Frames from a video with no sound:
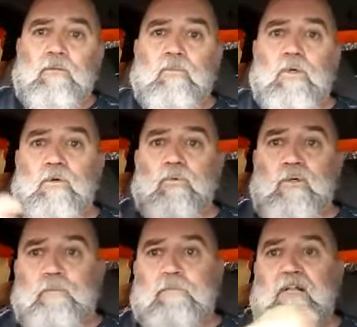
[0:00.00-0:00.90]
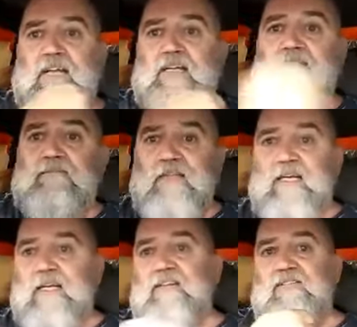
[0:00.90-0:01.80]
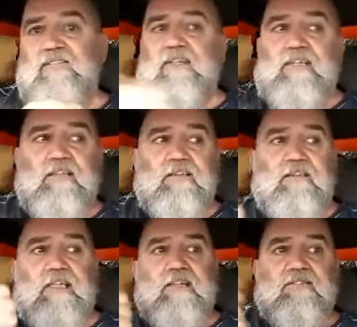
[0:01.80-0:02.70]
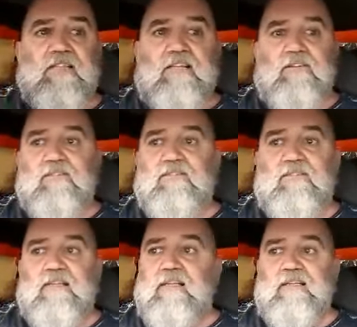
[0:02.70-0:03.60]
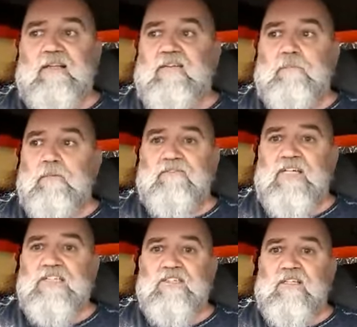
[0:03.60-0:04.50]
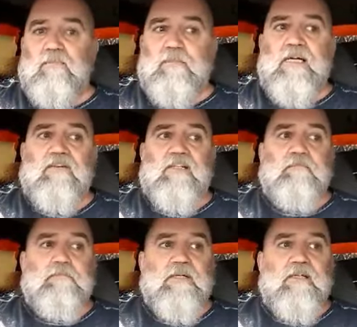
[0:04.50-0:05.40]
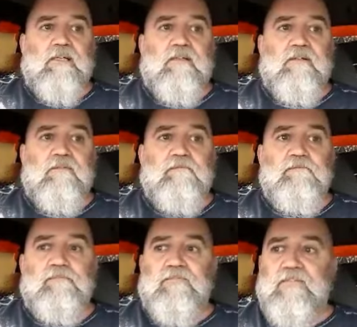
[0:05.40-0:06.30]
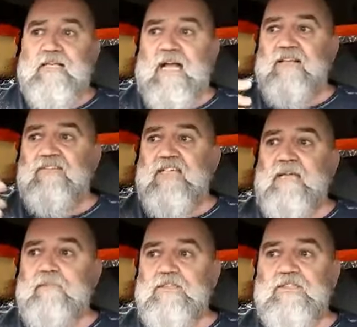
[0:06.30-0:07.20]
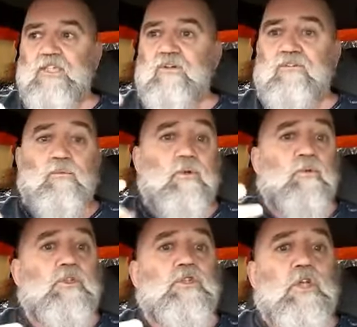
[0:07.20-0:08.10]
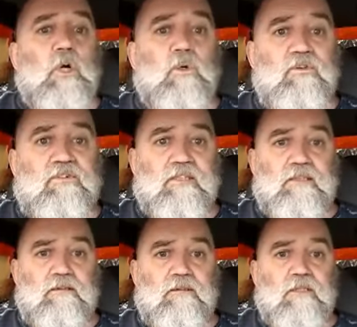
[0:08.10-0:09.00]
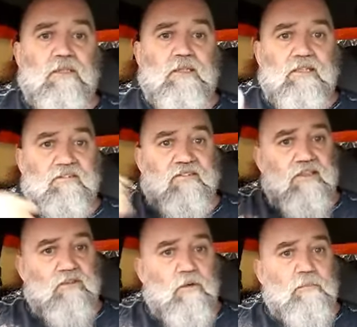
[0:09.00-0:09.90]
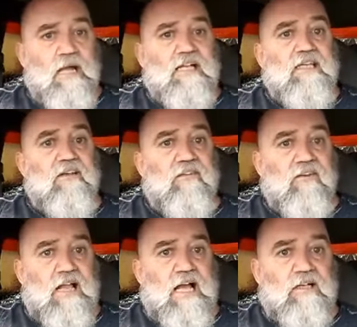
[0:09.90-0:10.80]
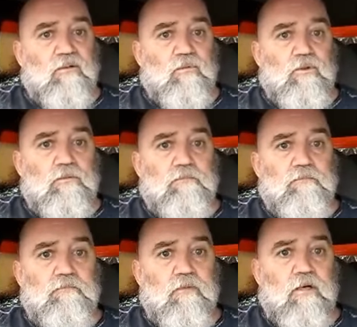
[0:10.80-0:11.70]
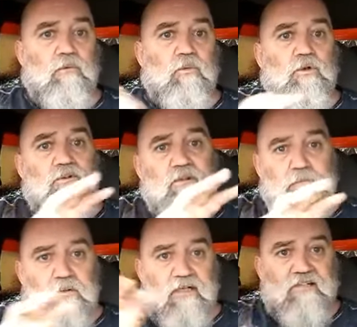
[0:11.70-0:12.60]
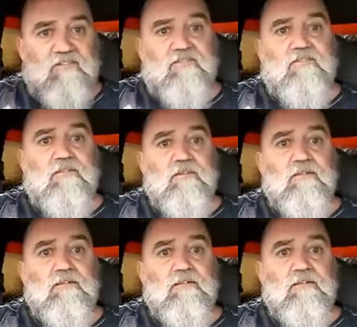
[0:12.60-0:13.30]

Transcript: where we were playing tennis, you know. Like I said, it was nothing professional about it, but uh, the guys came and chose, we were chosen. And he said, go back into the locker room. In other words, a place